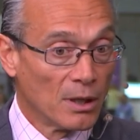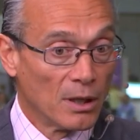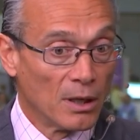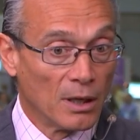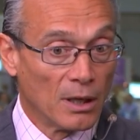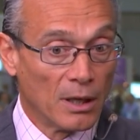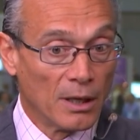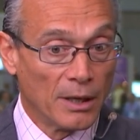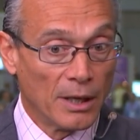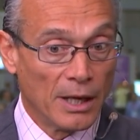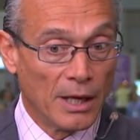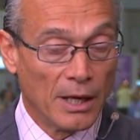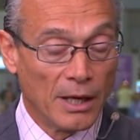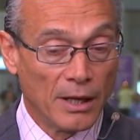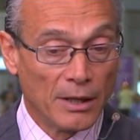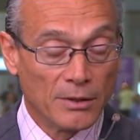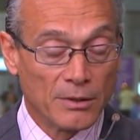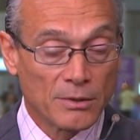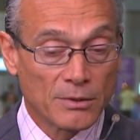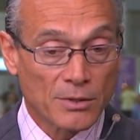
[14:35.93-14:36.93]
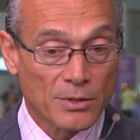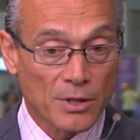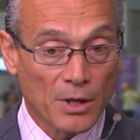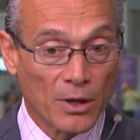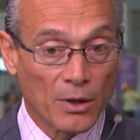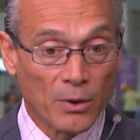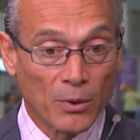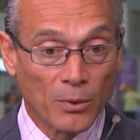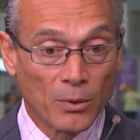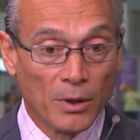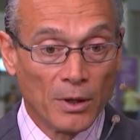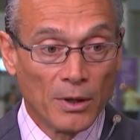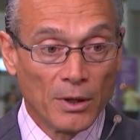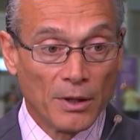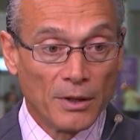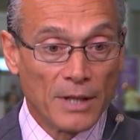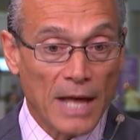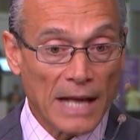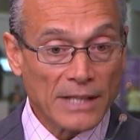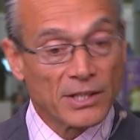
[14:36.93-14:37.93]
Uh, and so
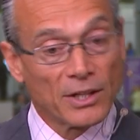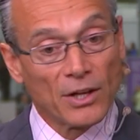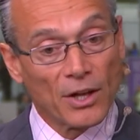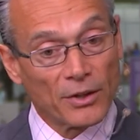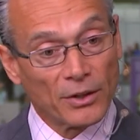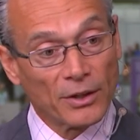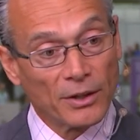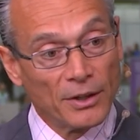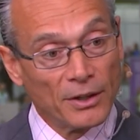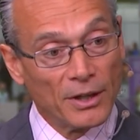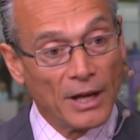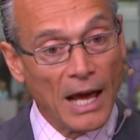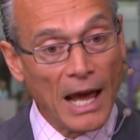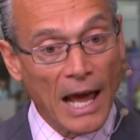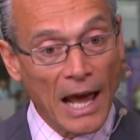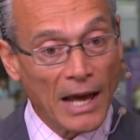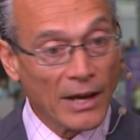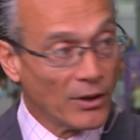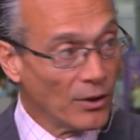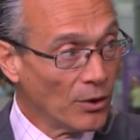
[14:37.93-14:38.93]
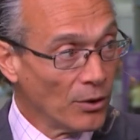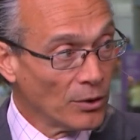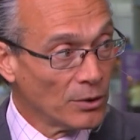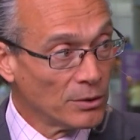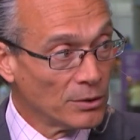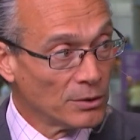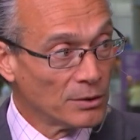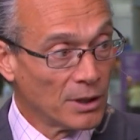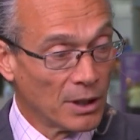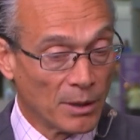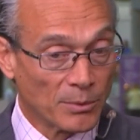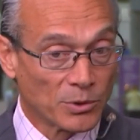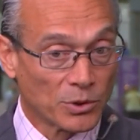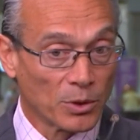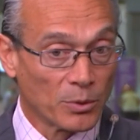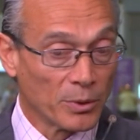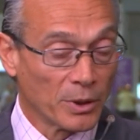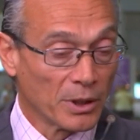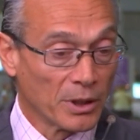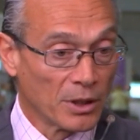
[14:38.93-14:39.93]
that's another angle that I'm
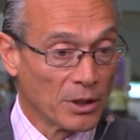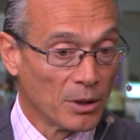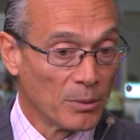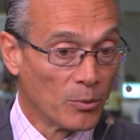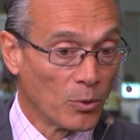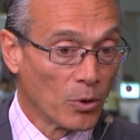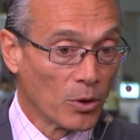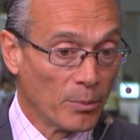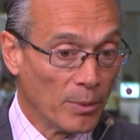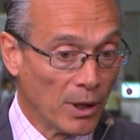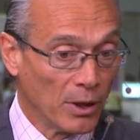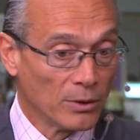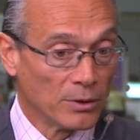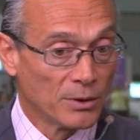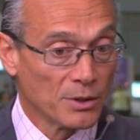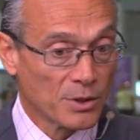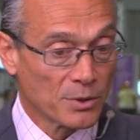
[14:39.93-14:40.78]
sure we're going to hear more about